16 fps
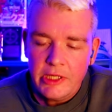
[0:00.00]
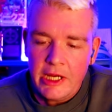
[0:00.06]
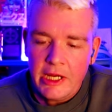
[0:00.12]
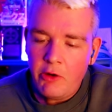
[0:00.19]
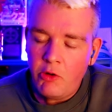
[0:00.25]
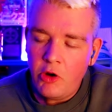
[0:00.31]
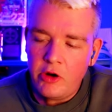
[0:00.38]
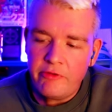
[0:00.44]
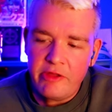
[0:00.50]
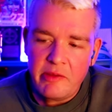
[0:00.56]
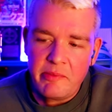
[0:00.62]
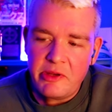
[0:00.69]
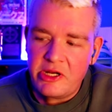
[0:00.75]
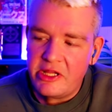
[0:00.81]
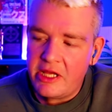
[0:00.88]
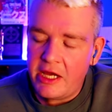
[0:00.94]
long have they
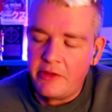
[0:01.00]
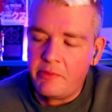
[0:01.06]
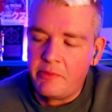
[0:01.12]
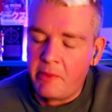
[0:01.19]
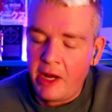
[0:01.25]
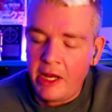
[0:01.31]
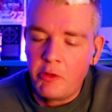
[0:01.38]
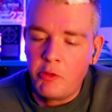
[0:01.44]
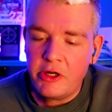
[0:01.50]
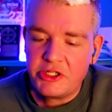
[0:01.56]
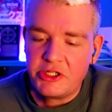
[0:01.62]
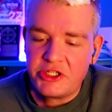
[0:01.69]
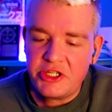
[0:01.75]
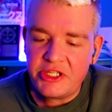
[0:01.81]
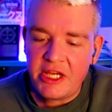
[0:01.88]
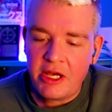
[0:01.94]
been in that? My question
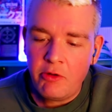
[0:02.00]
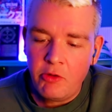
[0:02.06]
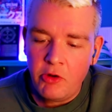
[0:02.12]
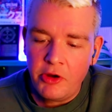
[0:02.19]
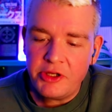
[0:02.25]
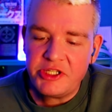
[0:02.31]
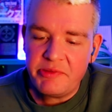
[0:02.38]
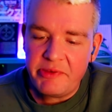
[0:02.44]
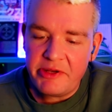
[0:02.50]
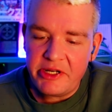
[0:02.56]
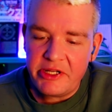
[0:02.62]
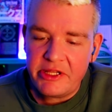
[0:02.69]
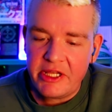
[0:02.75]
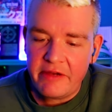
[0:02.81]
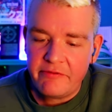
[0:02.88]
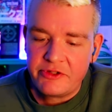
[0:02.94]
is, how long has he been in
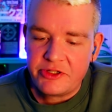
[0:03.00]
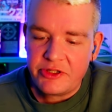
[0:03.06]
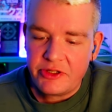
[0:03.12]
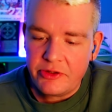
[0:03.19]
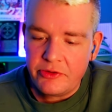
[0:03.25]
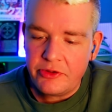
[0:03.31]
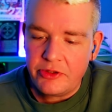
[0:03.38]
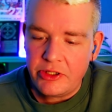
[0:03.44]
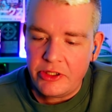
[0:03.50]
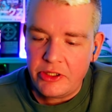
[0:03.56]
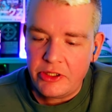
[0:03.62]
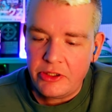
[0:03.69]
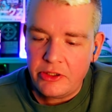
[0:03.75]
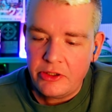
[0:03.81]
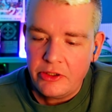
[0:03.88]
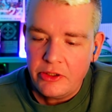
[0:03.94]
that facility?
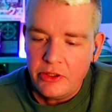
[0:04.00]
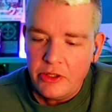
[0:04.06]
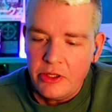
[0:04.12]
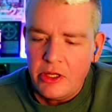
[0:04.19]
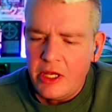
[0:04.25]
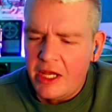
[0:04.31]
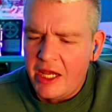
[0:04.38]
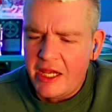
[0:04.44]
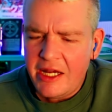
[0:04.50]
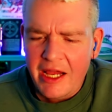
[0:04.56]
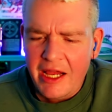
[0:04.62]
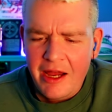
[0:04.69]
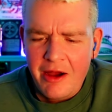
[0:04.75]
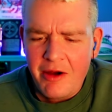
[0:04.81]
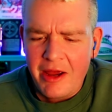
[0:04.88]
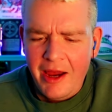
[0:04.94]
And
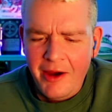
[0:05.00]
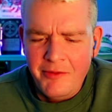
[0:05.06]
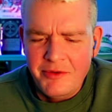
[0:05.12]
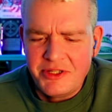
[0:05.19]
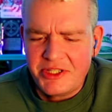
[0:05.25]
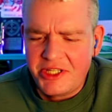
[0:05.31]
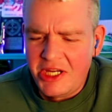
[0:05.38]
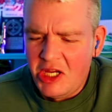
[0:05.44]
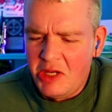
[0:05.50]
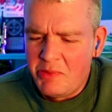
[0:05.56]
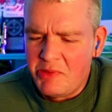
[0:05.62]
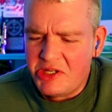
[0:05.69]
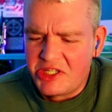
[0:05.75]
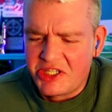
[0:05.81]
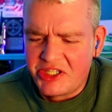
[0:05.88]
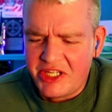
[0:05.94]
how is Tammy
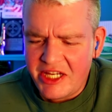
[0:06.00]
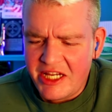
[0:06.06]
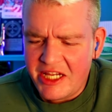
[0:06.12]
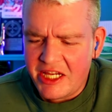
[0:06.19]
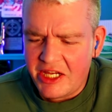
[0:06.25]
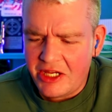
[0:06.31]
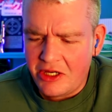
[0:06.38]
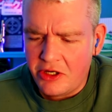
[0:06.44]
sitting here?